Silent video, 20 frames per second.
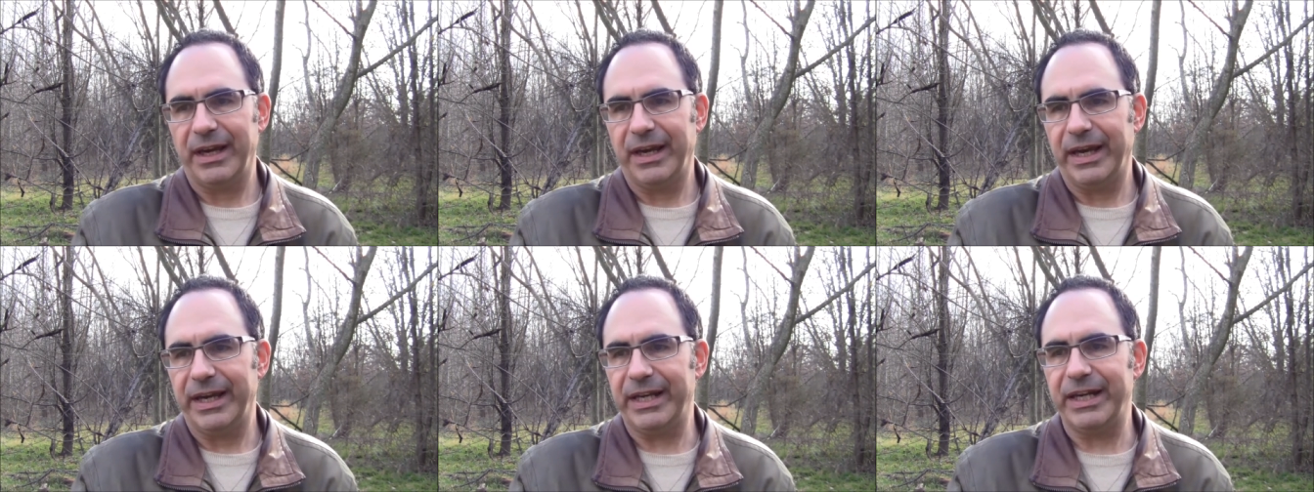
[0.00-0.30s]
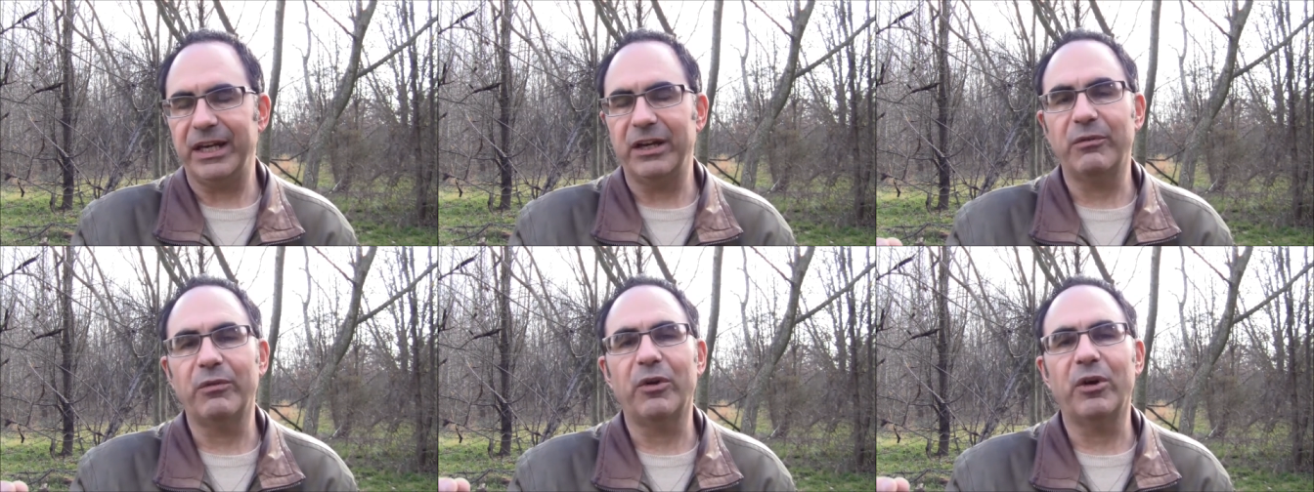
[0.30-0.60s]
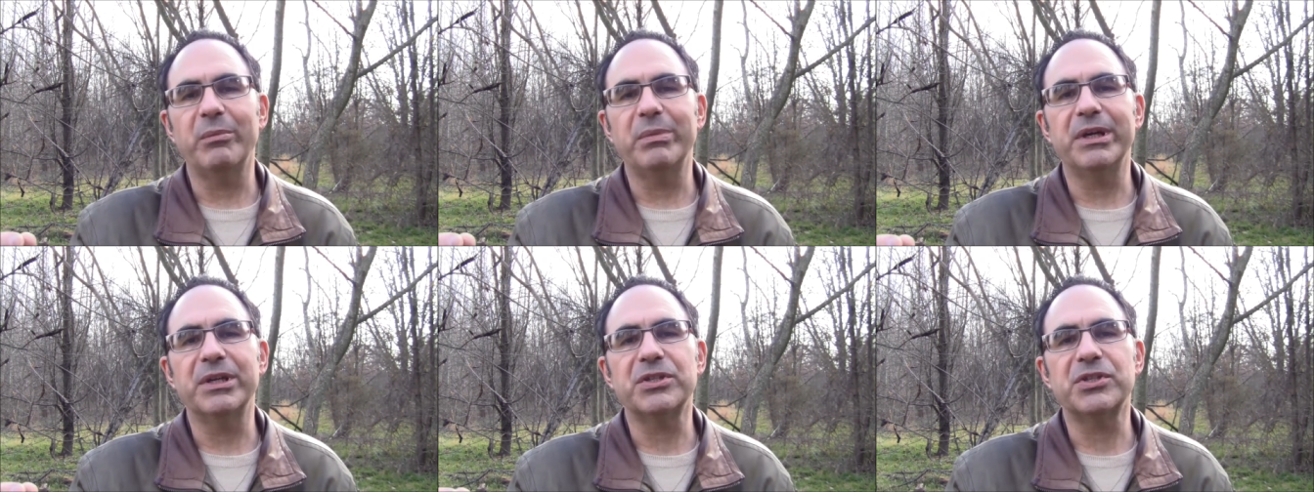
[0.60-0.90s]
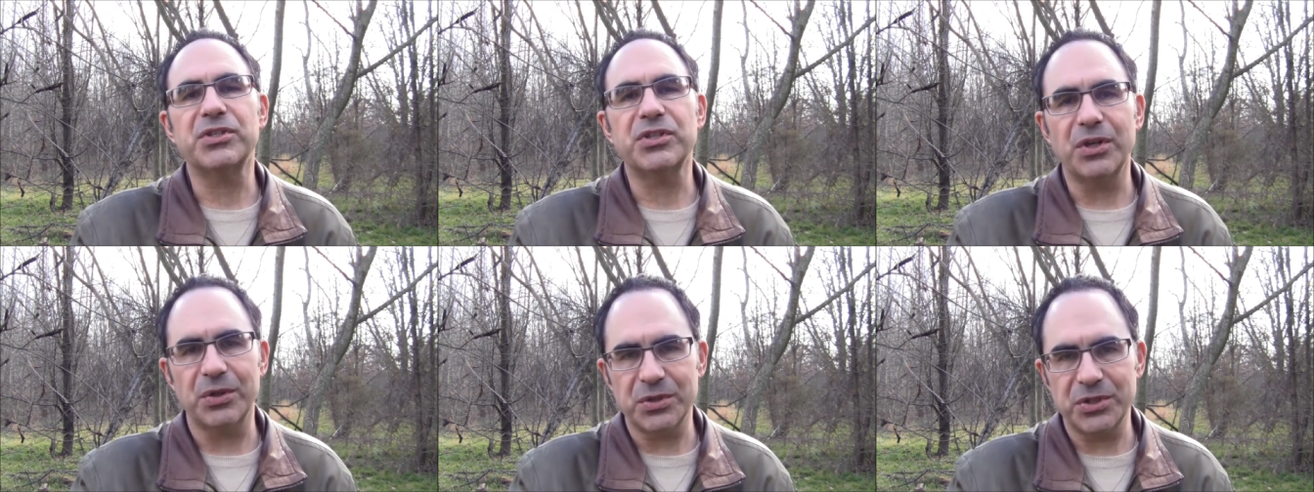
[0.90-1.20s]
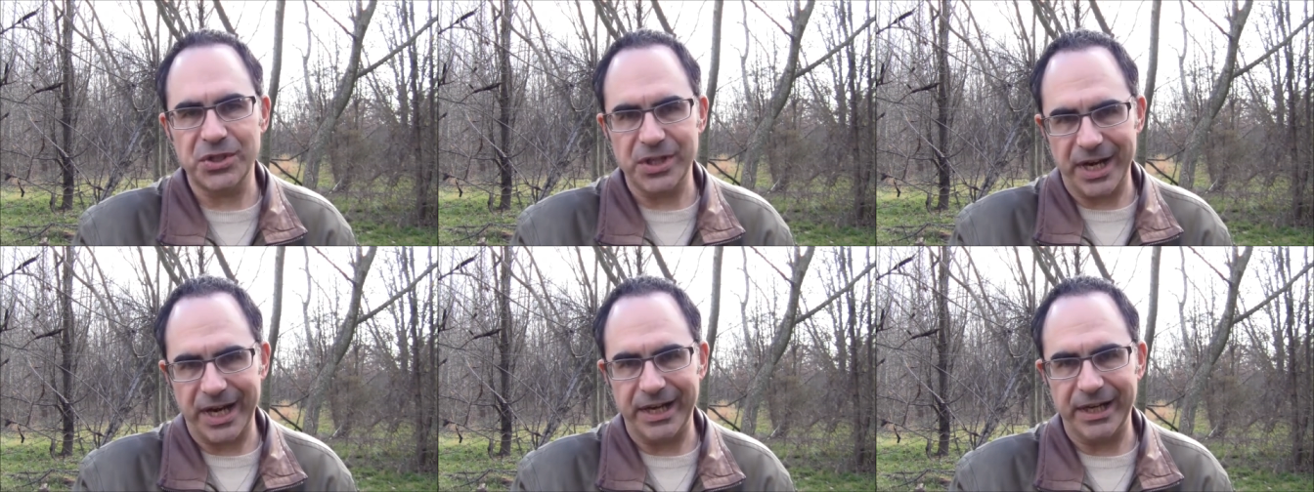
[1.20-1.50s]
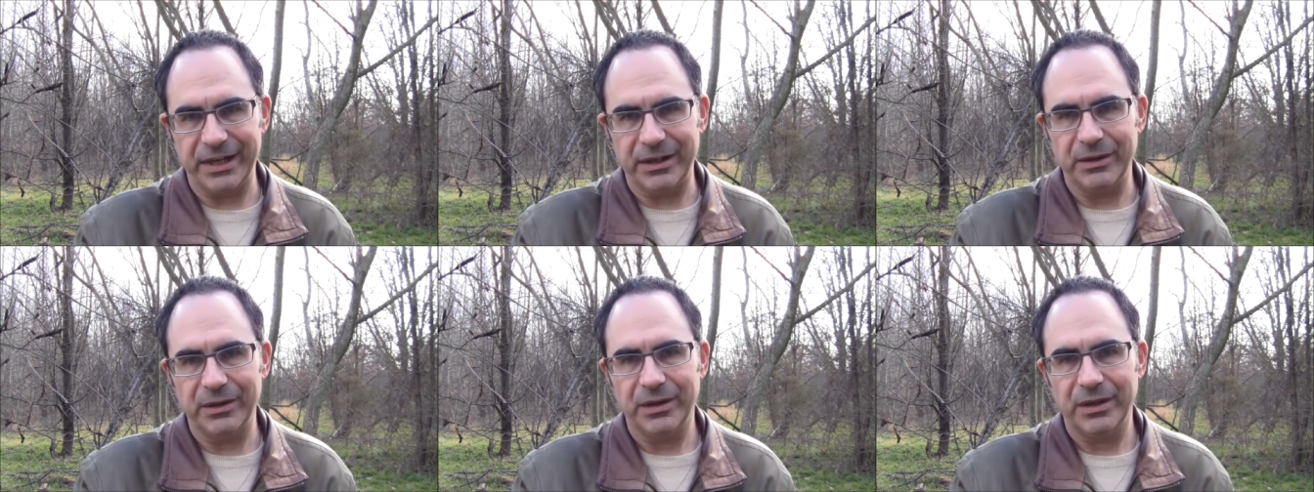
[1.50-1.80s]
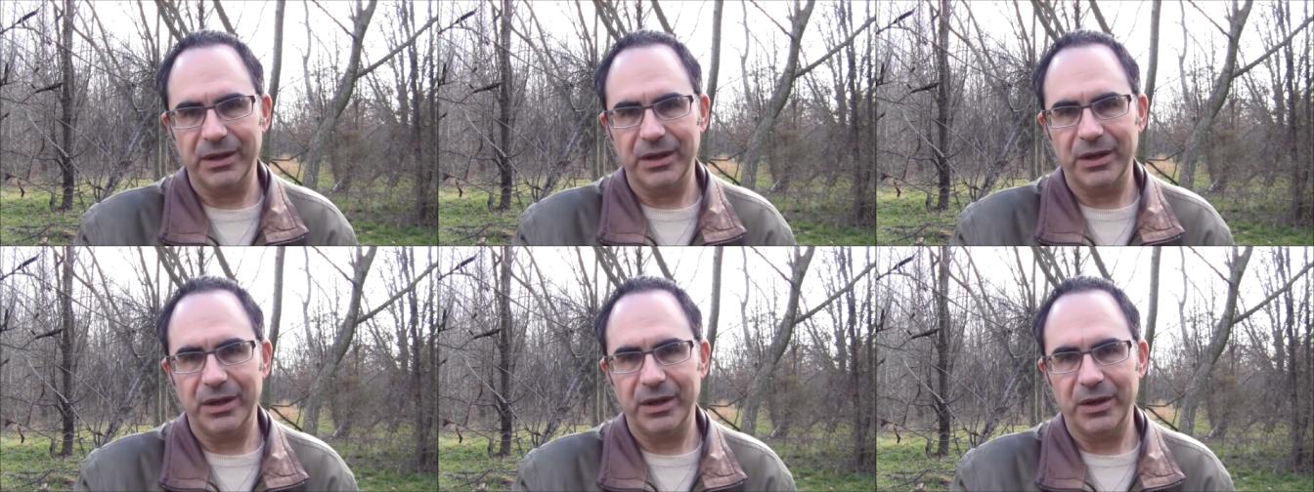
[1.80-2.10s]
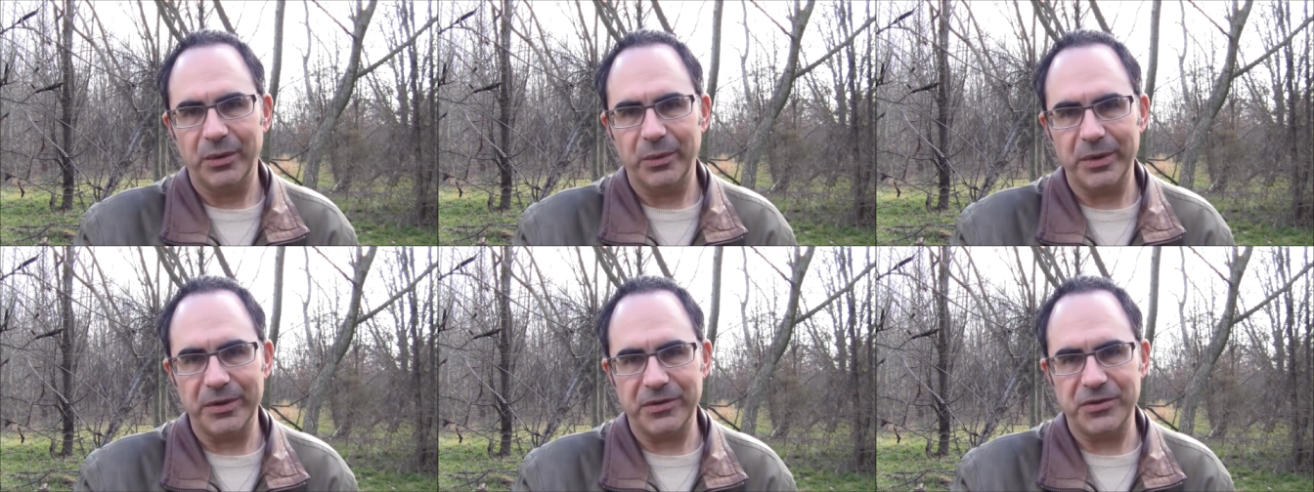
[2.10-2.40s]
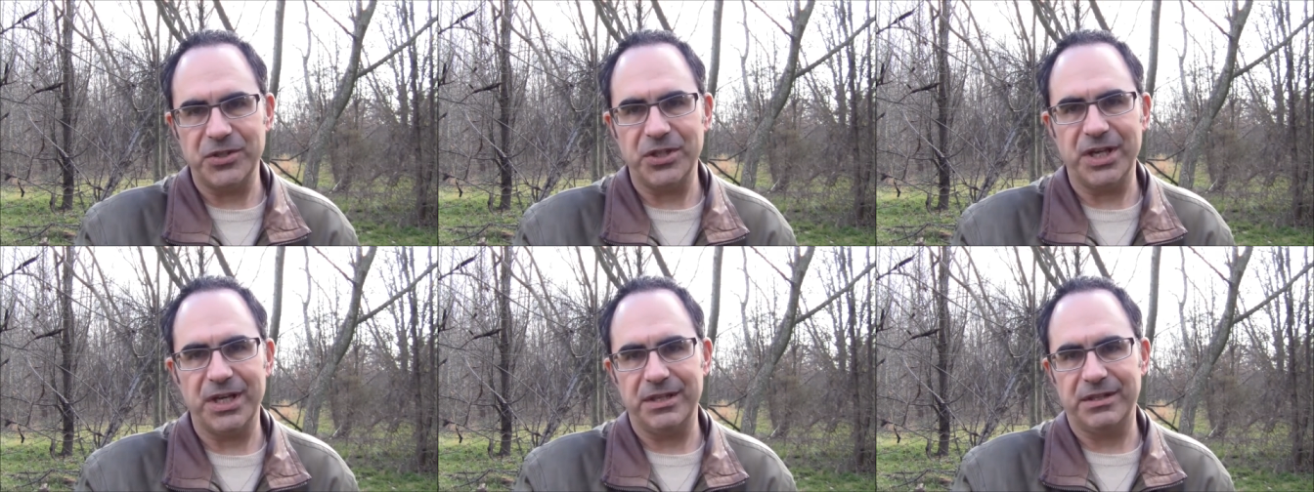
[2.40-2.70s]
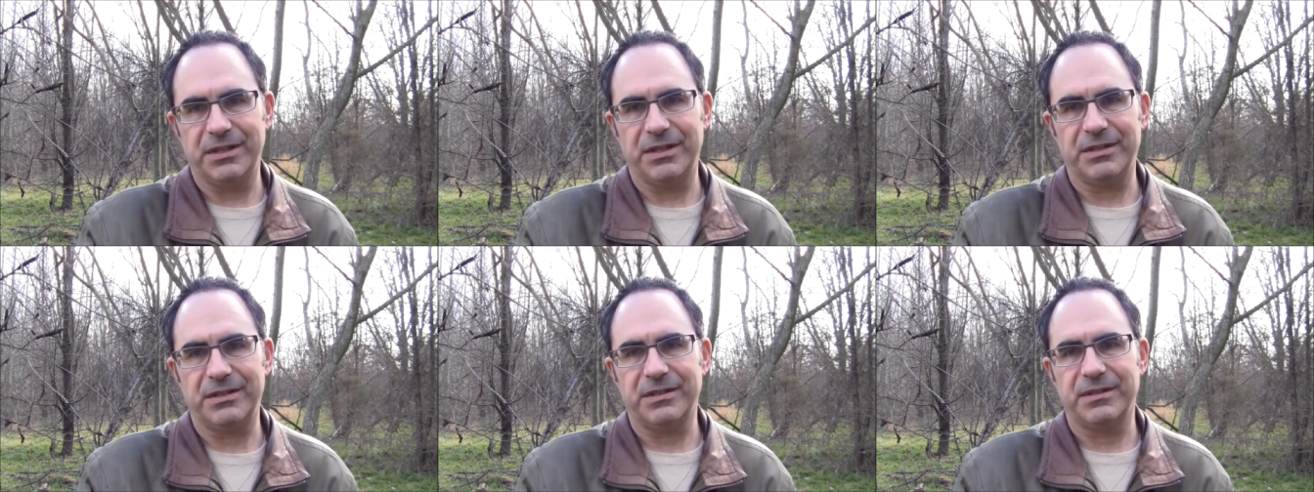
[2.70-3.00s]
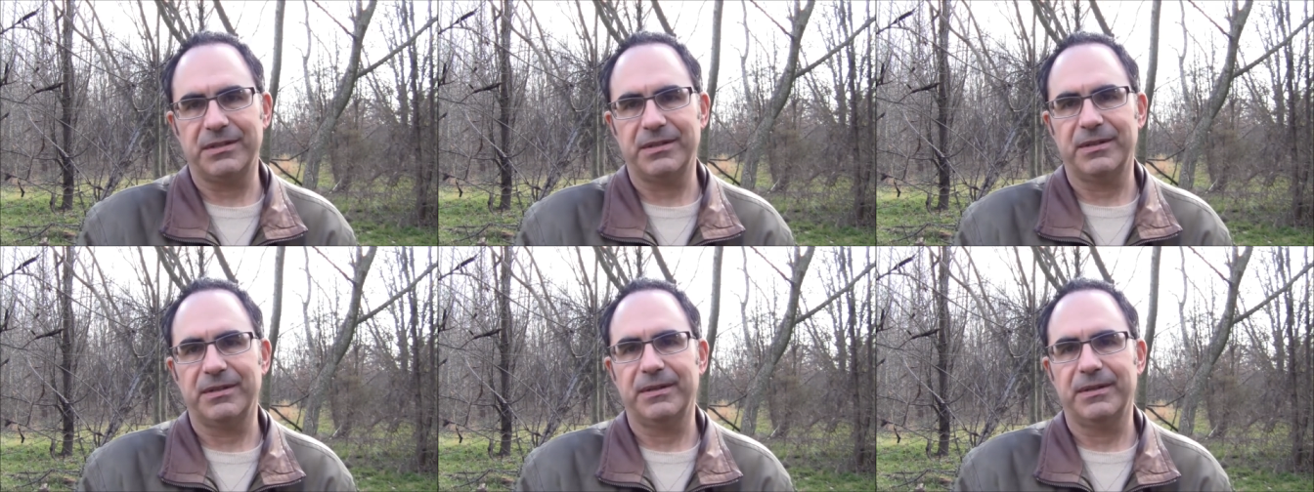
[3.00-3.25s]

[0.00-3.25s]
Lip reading: He didn't even want to be associated with Jesus.